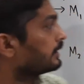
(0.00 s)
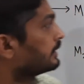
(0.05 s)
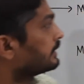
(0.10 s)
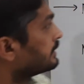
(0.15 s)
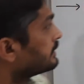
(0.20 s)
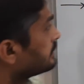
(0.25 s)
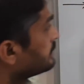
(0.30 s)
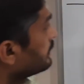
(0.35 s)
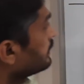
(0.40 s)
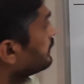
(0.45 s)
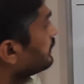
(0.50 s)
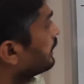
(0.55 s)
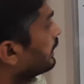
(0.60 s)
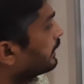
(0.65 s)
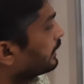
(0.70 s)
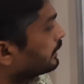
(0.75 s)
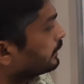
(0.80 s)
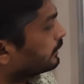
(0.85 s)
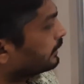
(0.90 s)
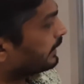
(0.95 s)
See,
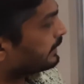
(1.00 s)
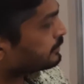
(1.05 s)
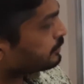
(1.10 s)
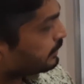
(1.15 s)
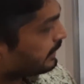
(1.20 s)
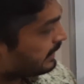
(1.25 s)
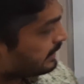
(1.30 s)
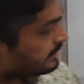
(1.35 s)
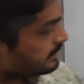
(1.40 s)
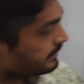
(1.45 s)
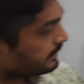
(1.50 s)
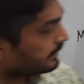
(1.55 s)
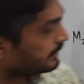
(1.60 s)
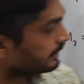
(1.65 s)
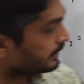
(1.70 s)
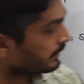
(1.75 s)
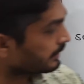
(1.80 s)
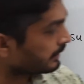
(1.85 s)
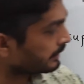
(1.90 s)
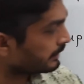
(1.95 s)
as you can see
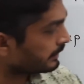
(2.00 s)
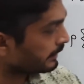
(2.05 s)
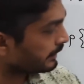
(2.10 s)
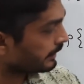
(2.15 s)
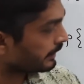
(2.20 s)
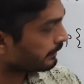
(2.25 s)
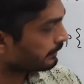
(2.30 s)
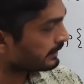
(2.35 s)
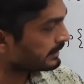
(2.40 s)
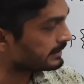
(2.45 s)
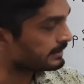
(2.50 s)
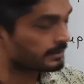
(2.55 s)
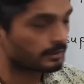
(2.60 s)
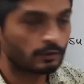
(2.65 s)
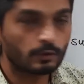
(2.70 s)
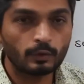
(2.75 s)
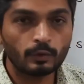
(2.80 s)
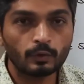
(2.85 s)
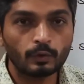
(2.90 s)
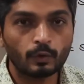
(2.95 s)
here, in interval
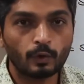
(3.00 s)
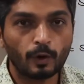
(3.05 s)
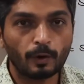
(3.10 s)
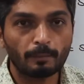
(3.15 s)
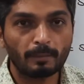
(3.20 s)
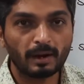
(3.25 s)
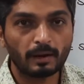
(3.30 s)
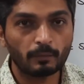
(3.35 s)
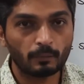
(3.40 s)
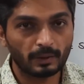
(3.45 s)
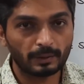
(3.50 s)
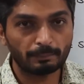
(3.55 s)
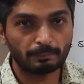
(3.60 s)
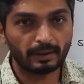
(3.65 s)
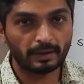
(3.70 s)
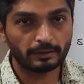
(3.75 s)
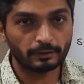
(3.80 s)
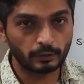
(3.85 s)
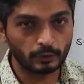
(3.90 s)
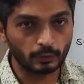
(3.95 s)
0, 1
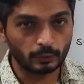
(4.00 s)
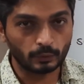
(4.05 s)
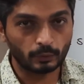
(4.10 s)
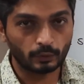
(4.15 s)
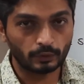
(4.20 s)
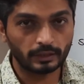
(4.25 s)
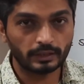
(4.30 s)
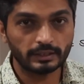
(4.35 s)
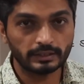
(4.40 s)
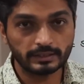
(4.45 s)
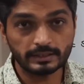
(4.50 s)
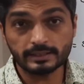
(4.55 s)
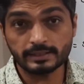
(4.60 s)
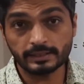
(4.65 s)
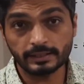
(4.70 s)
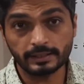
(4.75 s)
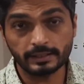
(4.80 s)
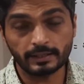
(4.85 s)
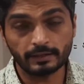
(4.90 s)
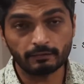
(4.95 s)
by 2, okay, in this
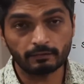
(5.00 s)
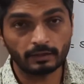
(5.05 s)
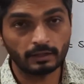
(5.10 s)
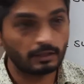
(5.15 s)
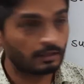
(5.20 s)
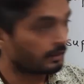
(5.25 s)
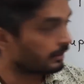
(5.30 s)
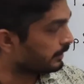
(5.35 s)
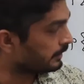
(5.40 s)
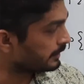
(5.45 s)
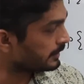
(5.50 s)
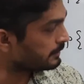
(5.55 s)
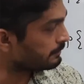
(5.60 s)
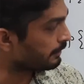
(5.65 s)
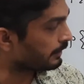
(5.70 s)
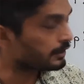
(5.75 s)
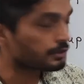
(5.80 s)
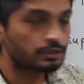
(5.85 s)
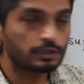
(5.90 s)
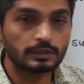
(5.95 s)
interval, this
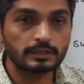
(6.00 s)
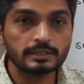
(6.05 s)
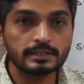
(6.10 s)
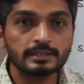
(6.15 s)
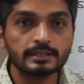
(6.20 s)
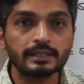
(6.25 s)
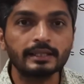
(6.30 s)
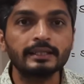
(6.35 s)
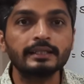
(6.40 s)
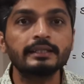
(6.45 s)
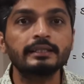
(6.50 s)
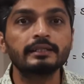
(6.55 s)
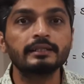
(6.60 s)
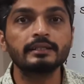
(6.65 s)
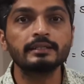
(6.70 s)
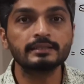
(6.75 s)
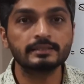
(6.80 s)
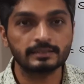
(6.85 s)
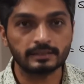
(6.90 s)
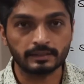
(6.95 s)
function is
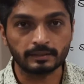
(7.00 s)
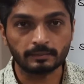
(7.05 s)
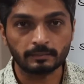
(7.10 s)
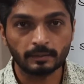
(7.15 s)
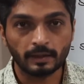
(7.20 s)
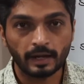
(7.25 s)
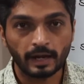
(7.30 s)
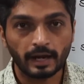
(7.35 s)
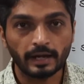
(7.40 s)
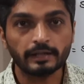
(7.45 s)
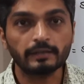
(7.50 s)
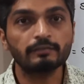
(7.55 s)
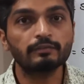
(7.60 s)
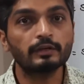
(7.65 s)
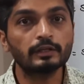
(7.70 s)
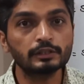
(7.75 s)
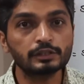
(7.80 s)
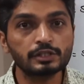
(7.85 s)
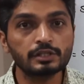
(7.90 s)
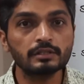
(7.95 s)
increasing and the
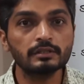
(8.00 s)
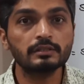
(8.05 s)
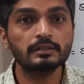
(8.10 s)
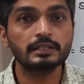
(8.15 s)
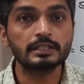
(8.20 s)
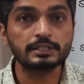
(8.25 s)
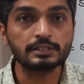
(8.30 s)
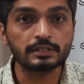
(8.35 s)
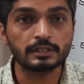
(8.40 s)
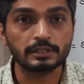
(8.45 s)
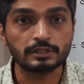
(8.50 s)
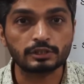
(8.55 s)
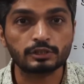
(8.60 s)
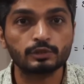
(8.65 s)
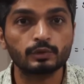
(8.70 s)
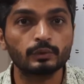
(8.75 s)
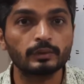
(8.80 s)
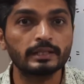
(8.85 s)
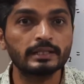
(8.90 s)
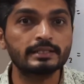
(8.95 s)
function reaches
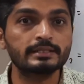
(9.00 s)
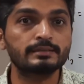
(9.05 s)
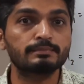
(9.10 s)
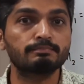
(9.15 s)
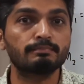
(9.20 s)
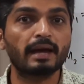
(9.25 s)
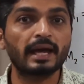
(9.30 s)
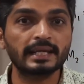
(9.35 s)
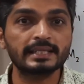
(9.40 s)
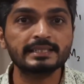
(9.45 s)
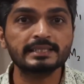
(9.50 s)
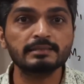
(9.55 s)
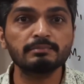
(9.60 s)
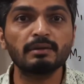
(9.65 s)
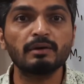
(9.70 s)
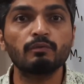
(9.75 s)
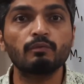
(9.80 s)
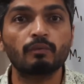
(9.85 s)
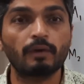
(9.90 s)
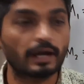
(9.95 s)
to its
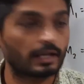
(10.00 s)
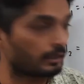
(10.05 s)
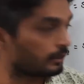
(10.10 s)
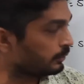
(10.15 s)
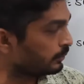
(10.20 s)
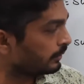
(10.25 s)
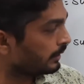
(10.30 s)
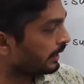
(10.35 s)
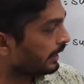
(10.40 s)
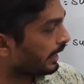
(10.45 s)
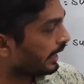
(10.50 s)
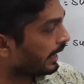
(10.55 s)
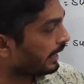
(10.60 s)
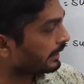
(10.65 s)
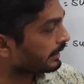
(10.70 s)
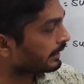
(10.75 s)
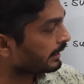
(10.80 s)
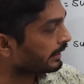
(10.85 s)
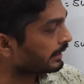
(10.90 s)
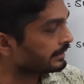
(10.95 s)
maximum value
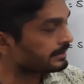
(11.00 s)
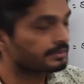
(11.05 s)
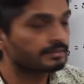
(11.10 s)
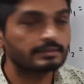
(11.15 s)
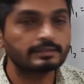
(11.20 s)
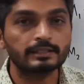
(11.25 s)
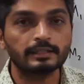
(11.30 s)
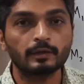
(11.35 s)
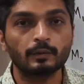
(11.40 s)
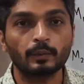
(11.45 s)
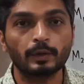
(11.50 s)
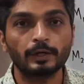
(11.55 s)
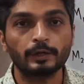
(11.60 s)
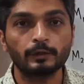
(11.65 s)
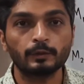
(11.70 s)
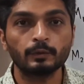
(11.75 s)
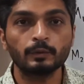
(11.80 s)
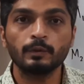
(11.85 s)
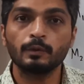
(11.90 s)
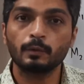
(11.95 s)
at x is equal
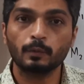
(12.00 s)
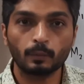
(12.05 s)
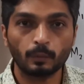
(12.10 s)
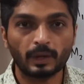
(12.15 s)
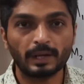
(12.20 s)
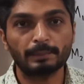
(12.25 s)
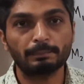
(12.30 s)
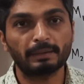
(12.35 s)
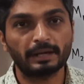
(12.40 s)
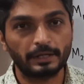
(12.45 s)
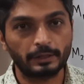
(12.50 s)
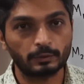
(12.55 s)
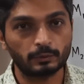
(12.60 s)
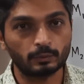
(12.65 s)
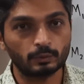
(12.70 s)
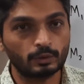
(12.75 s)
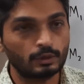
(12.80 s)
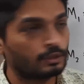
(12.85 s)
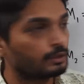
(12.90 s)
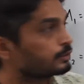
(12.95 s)
to 1 by 2.
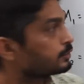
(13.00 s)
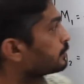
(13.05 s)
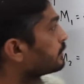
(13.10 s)
So